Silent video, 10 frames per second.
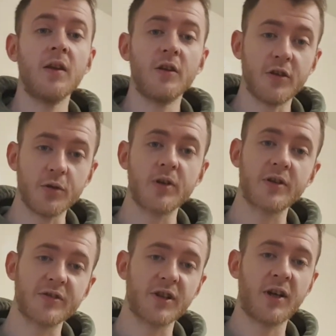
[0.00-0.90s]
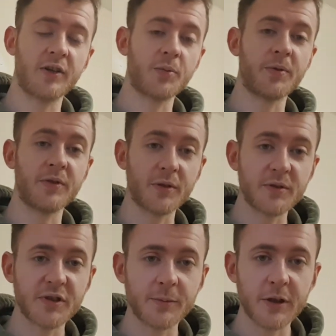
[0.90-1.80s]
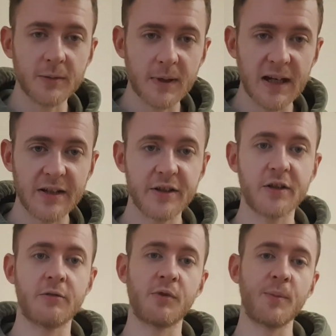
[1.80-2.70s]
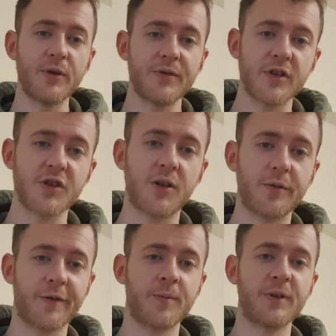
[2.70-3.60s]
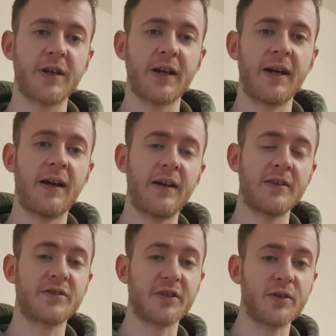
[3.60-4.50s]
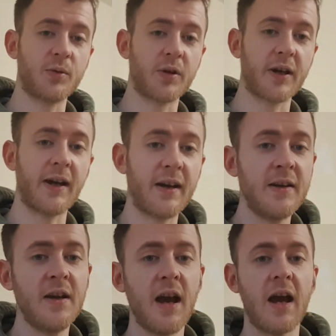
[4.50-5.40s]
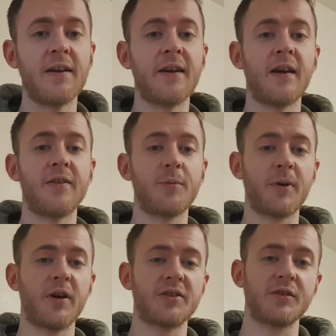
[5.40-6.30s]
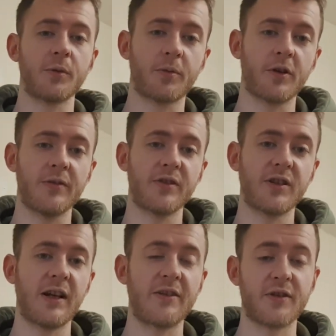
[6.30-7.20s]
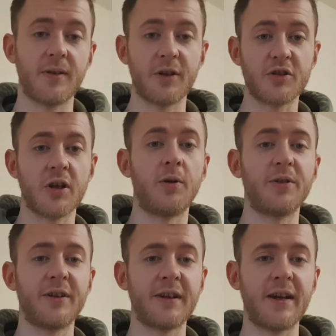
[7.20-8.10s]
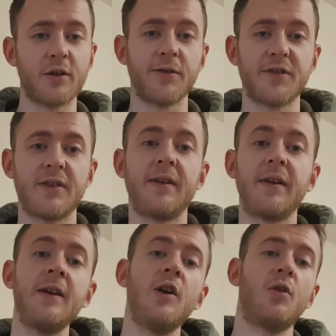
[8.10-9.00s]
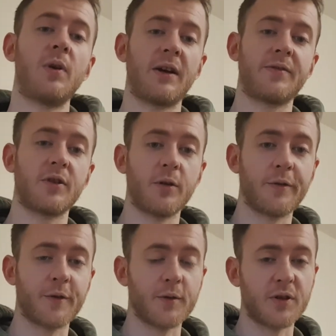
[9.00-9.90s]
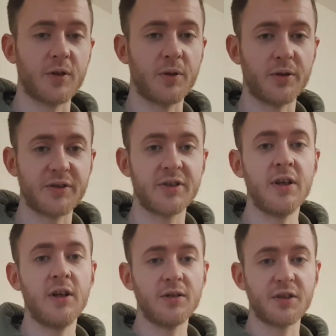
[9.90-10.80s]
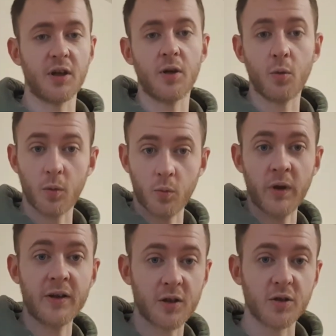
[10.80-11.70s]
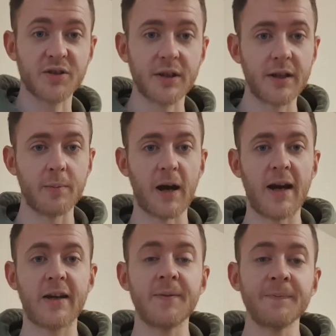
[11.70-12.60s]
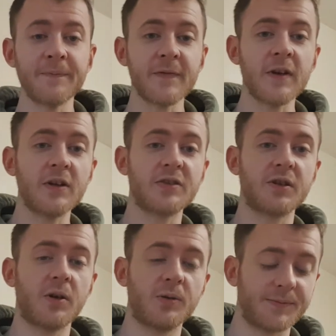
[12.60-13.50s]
you can turn up and do something about it. You can remove the child from the care into your care, and then the person who previously had the child in their custody will have to go through the courts to win custody back. So